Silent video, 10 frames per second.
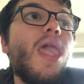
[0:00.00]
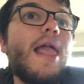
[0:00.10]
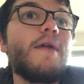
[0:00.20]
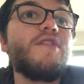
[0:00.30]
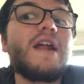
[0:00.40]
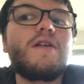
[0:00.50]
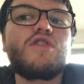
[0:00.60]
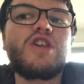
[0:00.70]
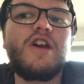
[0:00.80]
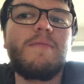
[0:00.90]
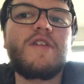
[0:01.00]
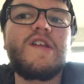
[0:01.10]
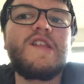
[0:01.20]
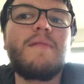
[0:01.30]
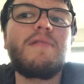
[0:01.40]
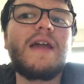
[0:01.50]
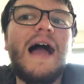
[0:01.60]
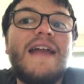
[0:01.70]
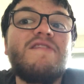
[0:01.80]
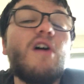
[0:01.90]
And the reason I don't share them is because simply
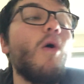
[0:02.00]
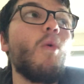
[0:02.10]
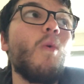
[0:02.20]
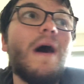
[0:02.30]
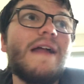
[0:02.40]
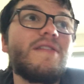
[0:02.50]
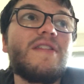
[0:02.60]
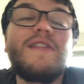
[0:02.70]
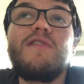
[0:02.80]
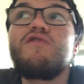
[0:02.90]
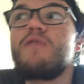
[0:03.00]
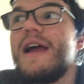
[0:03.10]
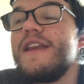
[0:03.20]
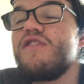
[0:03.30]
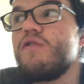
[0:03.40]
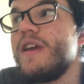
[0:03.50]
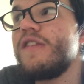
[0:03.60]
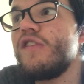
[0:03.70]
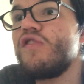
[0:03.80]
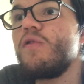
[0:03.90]
I don't want to try and trace
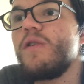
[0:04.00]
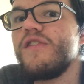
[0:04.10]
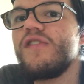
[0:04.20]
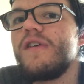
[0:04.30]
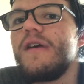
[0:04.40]
the source.